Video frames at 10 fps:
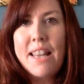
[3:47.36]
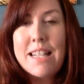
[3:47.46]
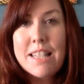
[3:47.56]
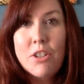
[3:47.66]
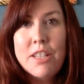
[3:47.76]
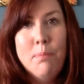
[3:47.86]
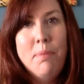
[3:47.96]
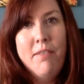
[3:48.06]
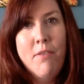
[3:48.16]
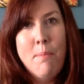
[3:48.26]
that's a little
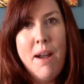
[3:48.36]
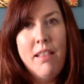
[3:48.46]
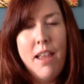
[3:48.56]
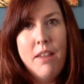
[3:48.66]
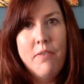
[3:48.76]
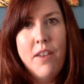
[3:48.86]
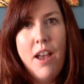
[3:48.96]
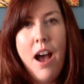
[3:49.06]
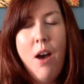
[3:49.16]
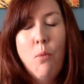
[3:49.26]
tidbit from my life.
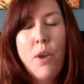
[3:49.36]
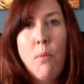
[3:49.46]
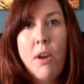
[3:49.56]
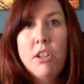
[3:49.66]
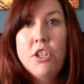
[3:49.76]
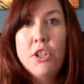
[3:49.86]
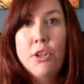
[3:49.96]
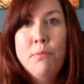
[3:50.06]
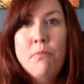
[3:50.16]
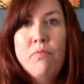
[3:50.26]
What I want you to do